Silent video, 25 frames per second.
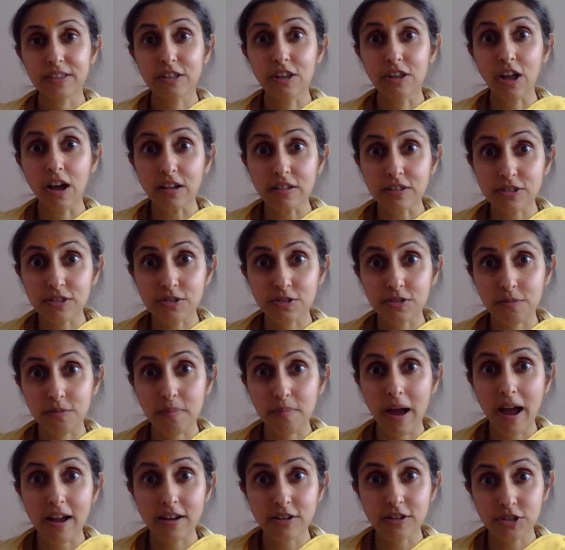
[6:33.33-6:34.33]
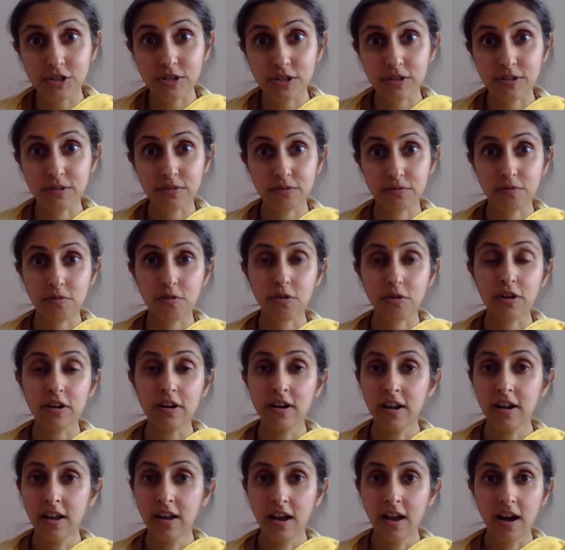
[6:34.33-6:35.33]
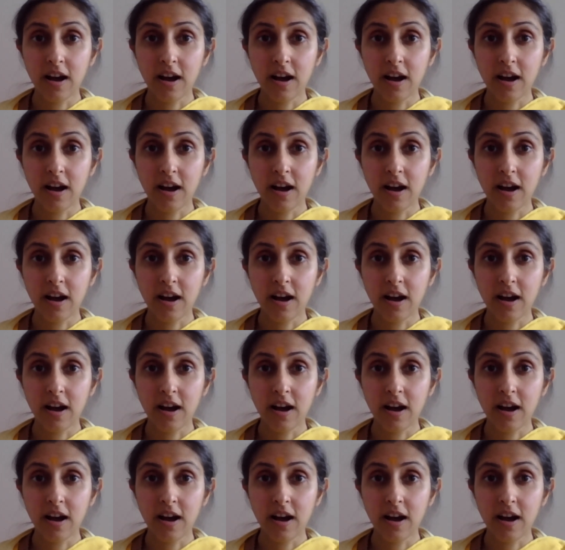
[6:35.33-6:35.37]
lust or passion for